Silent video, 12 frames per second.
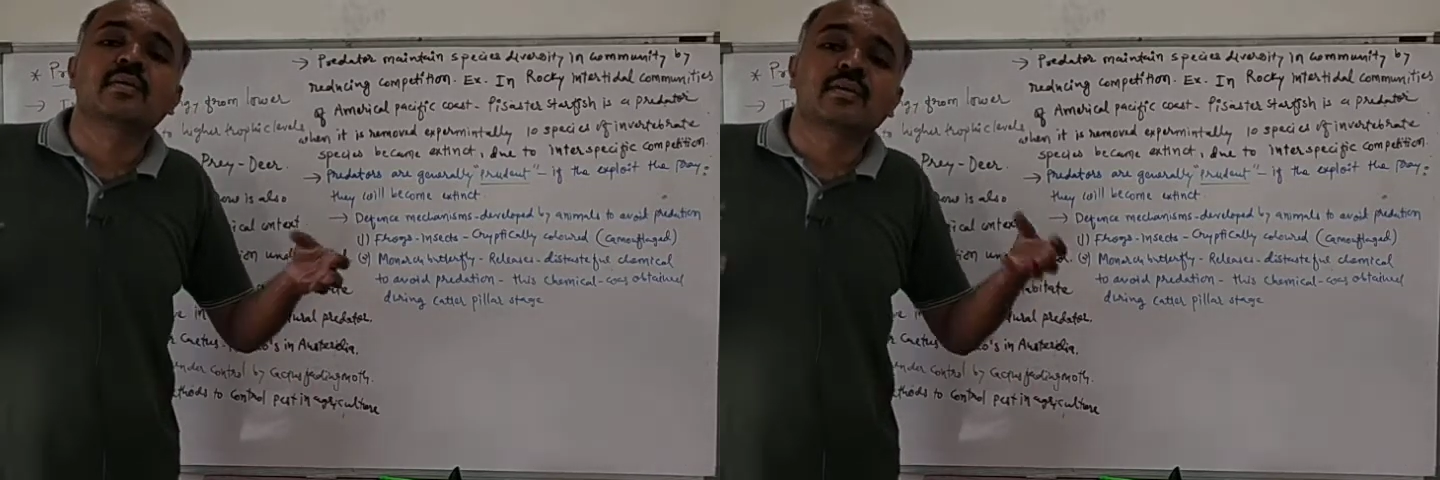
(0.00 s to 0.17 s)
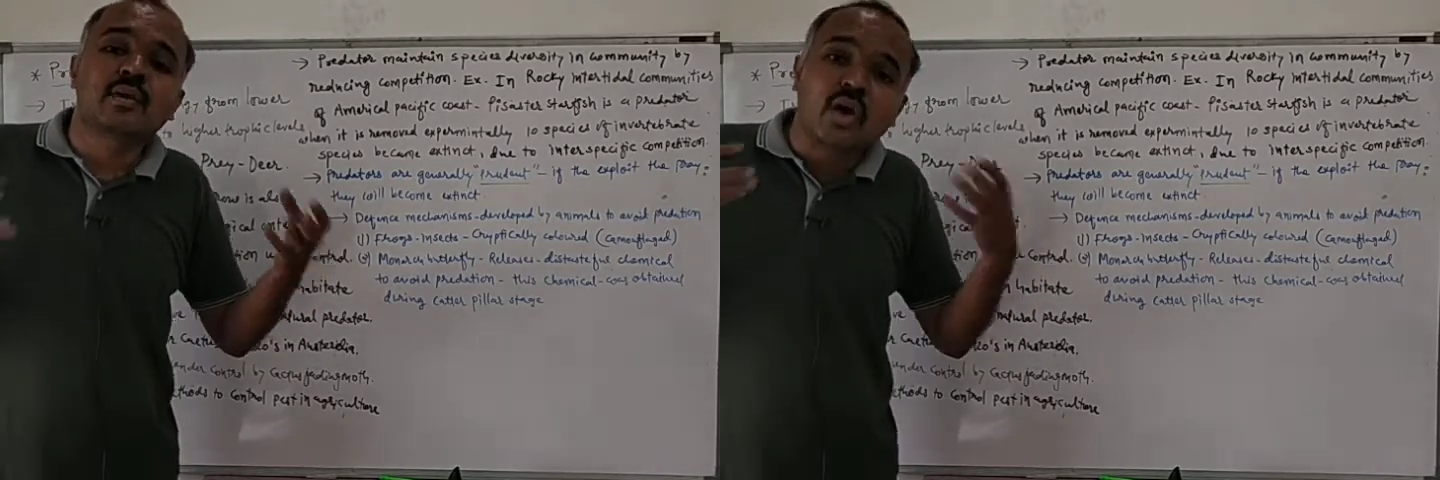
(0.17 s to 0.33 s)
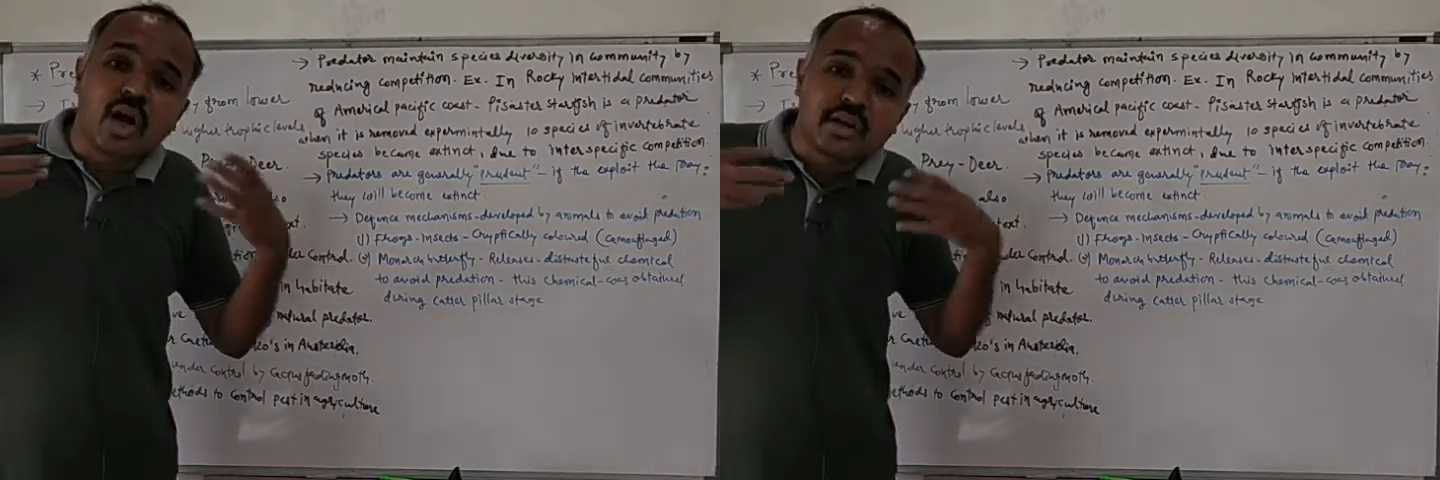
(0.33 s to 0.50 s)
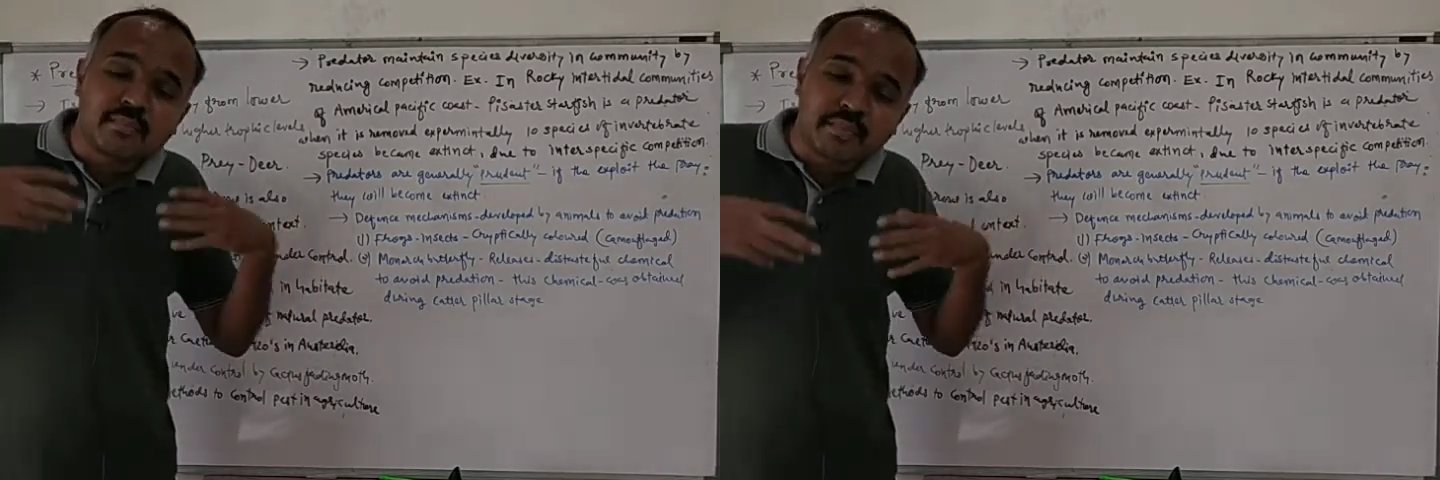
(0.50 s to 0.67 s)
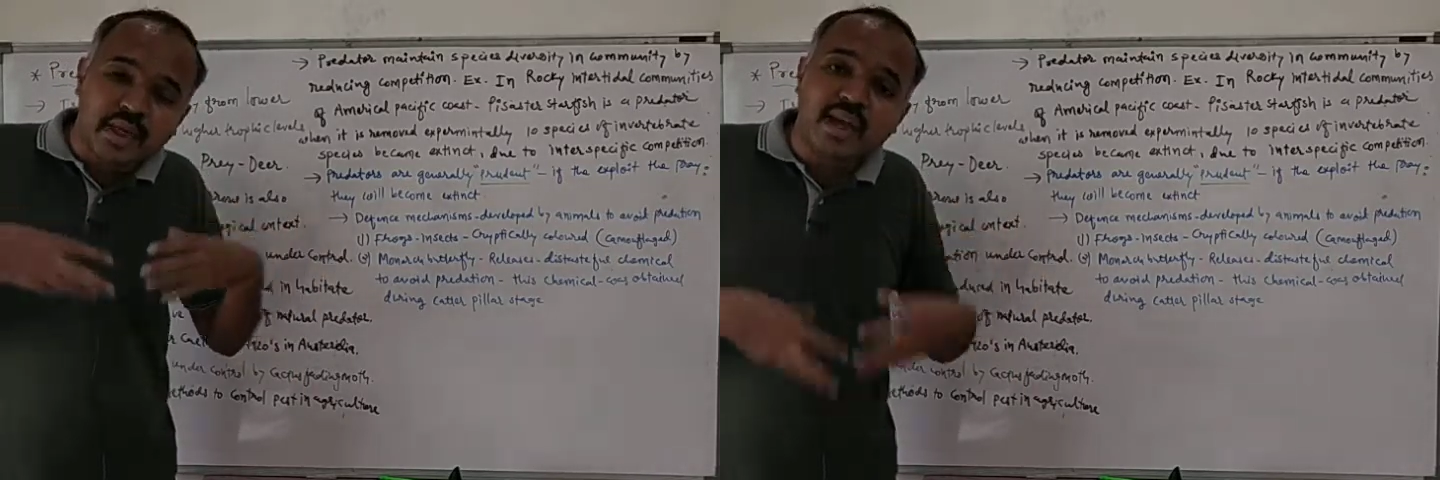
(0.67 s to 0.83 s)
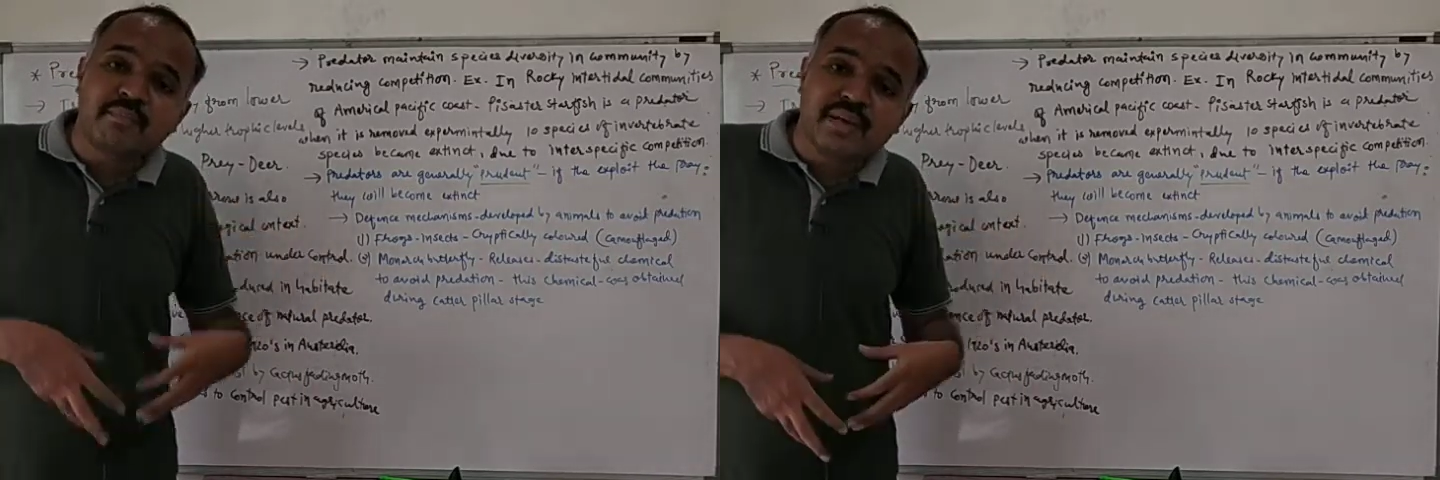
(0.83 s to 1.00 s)

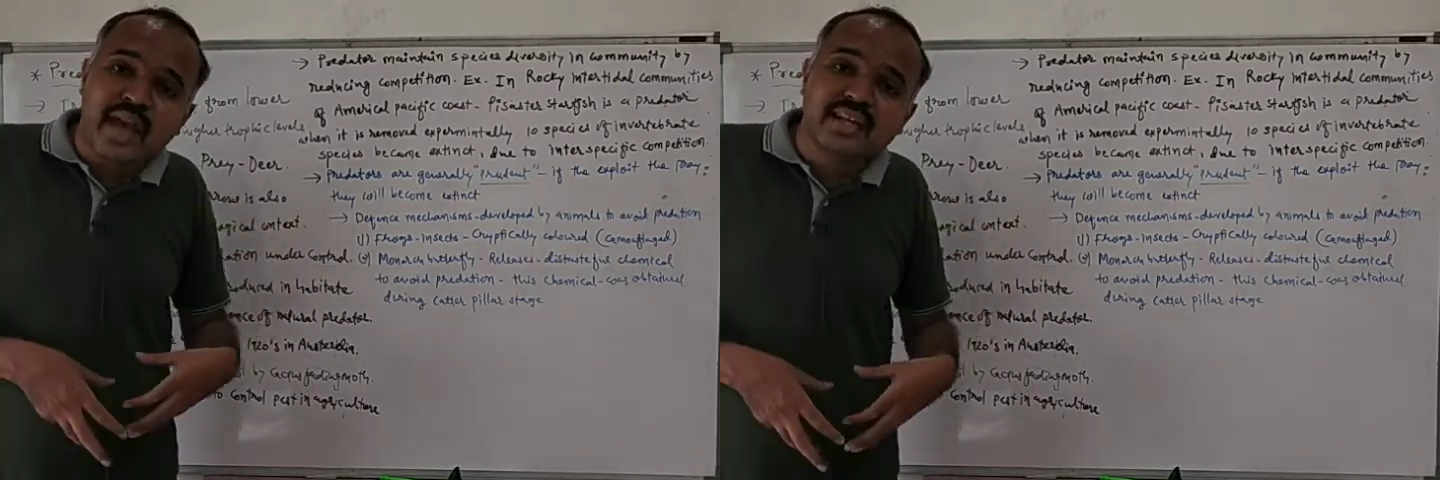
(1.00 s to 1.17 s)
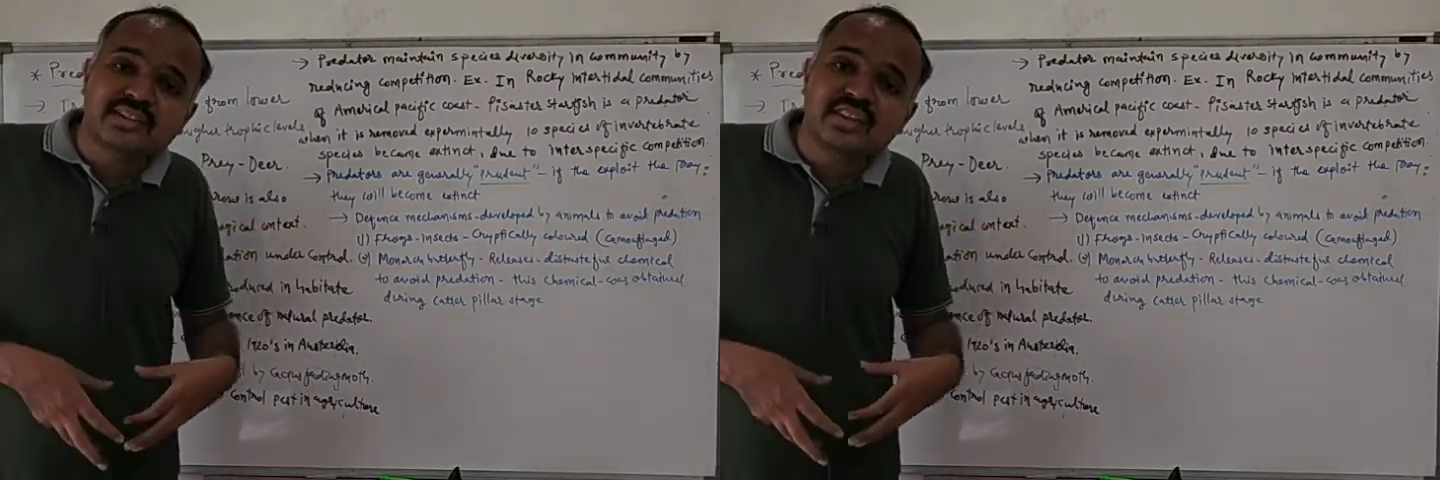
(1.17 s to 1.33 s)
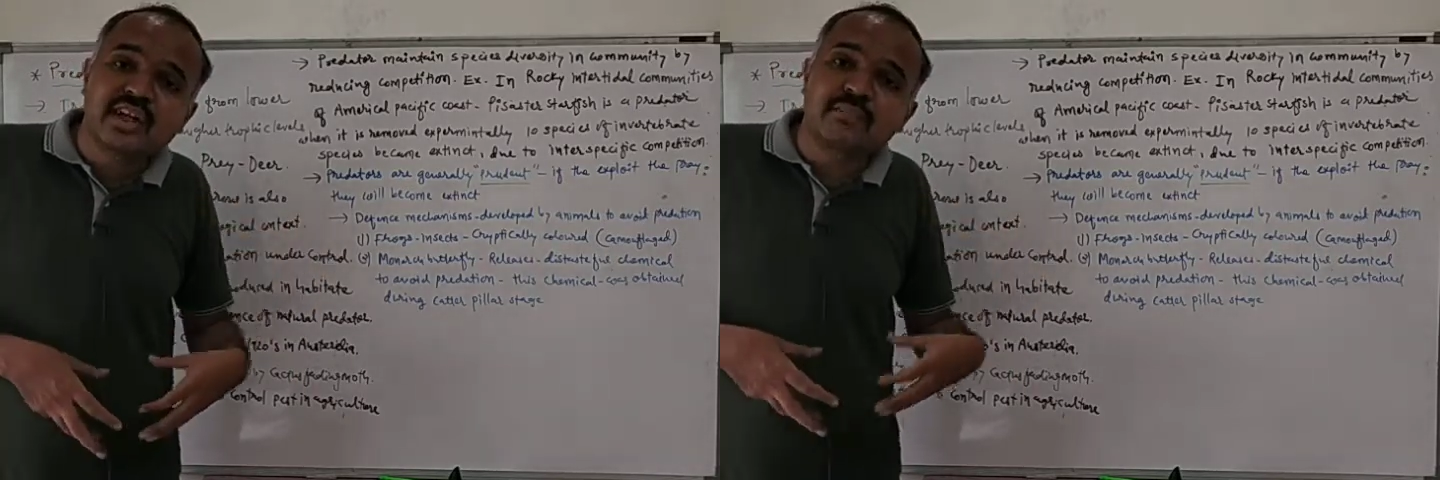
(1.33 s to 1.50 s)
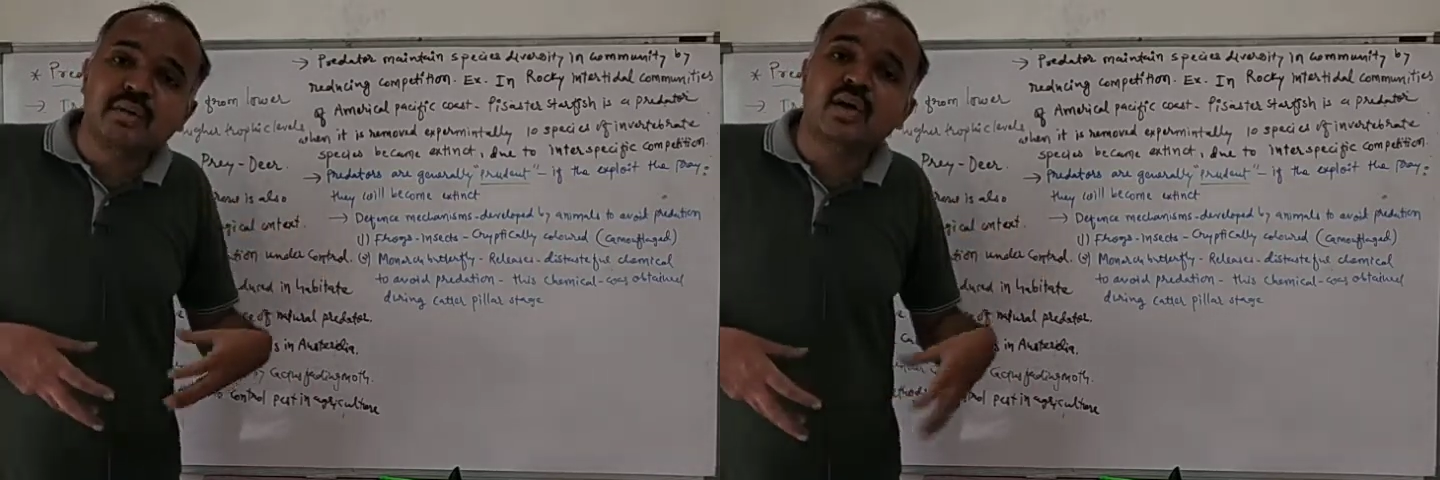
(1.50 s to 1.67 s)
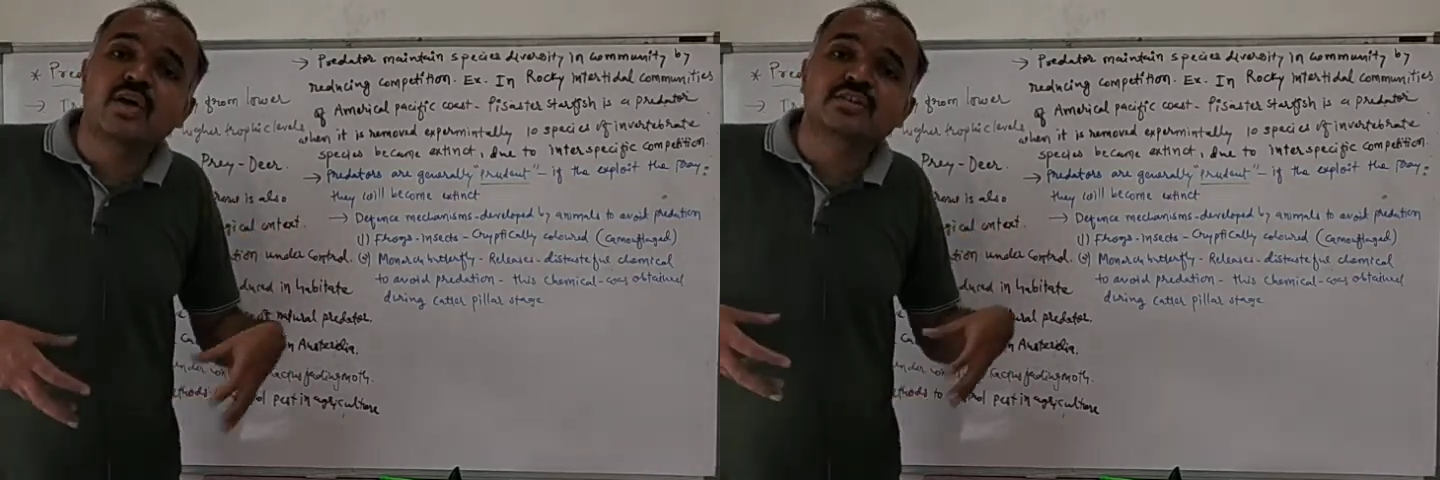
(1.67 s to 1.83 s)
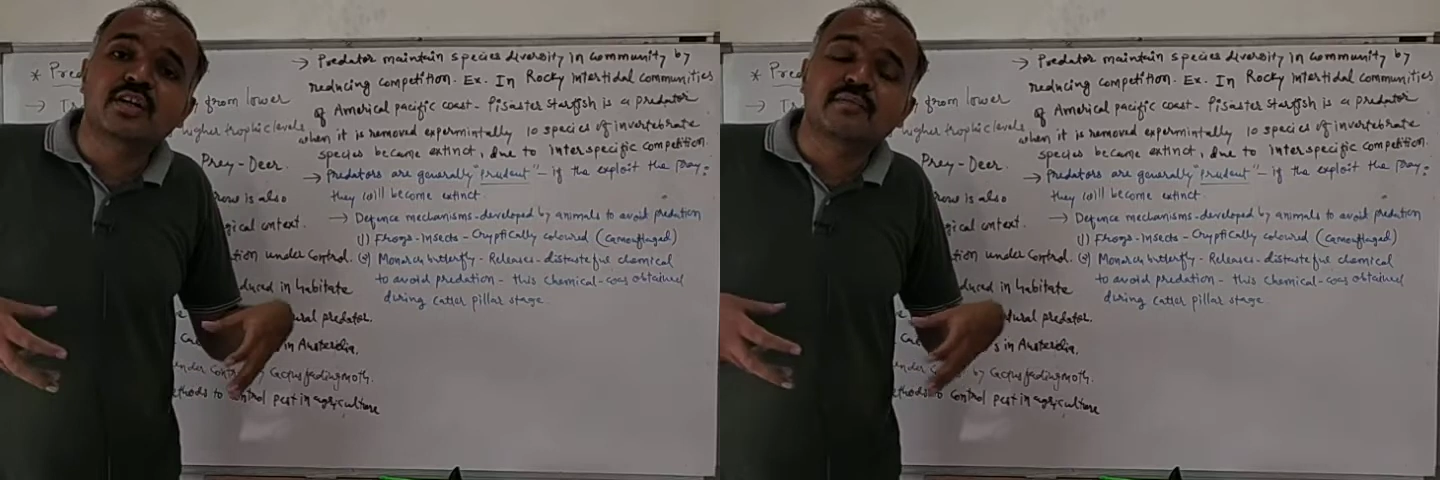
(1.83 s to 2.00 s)
become extinct because